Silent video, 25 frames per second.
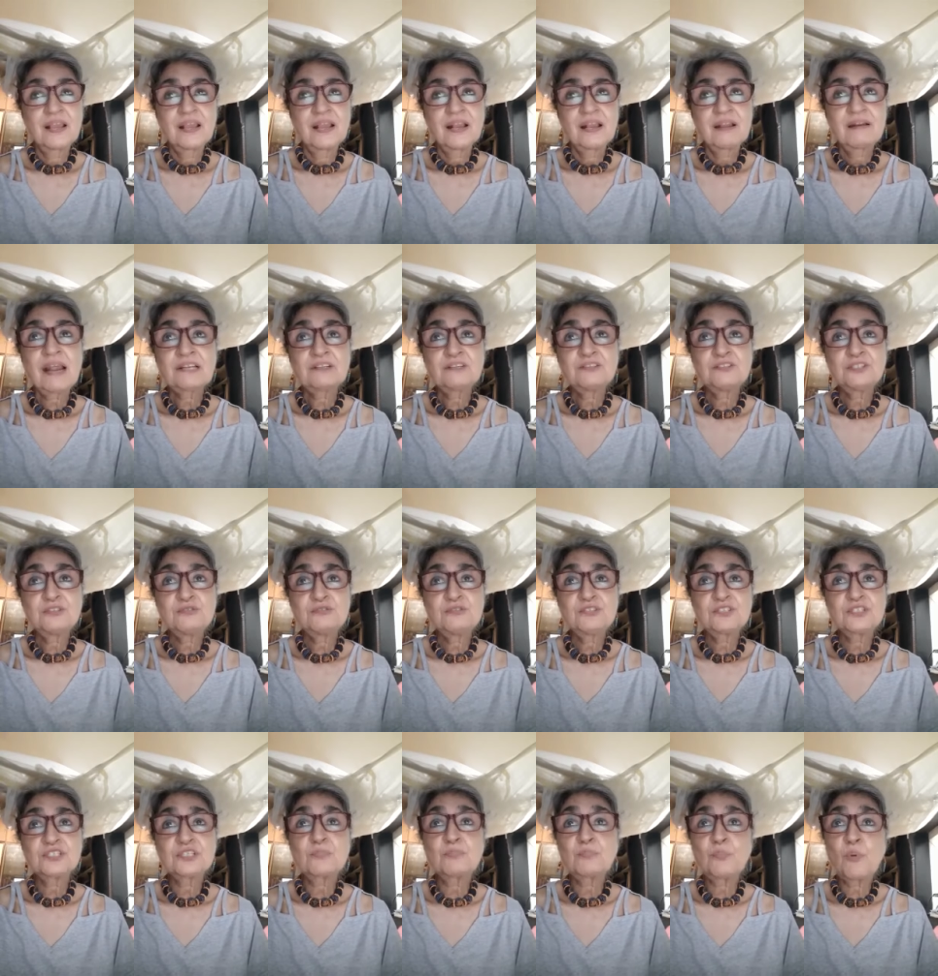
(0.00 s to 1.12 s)
Gratitude
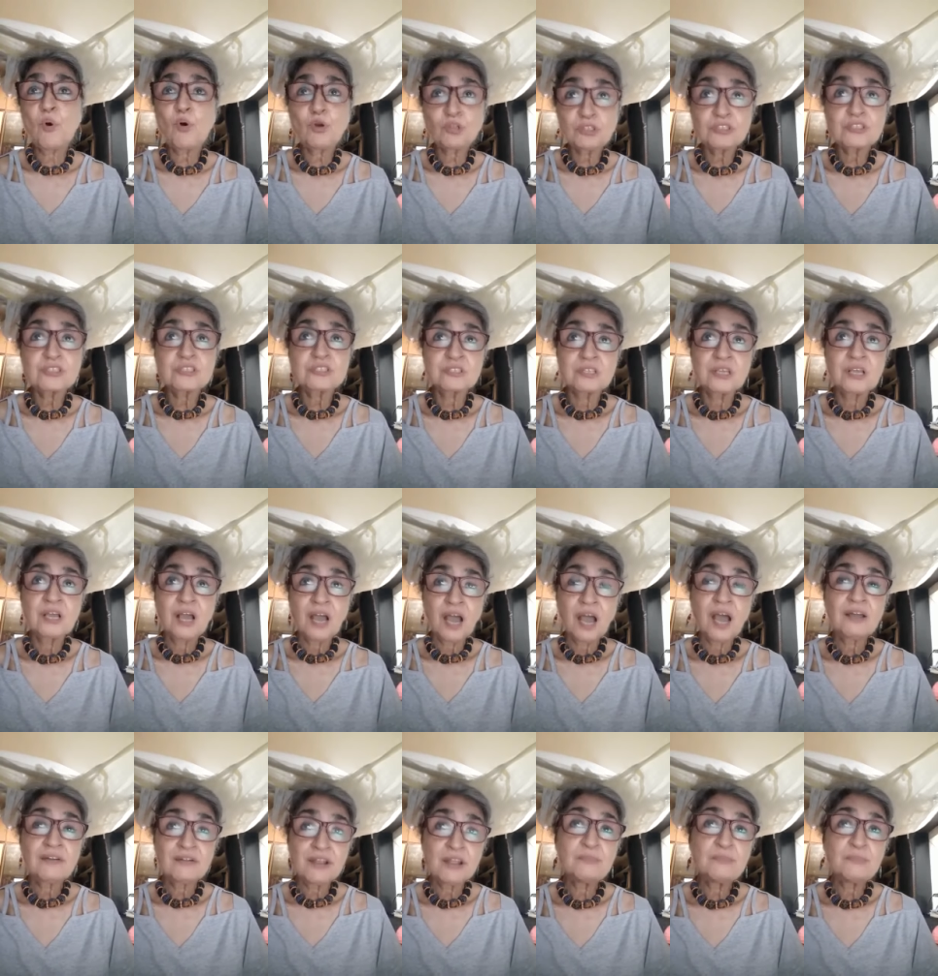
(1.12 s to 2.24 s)
supports
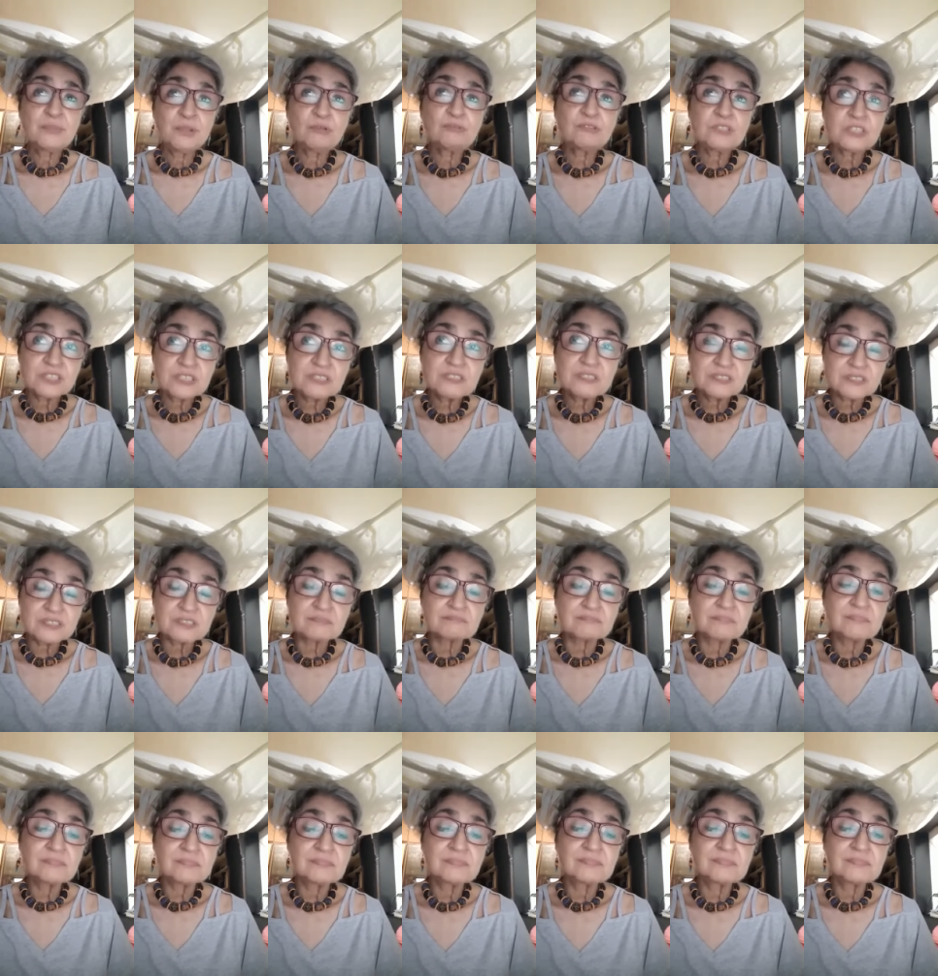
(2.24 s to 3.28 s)
our immune system.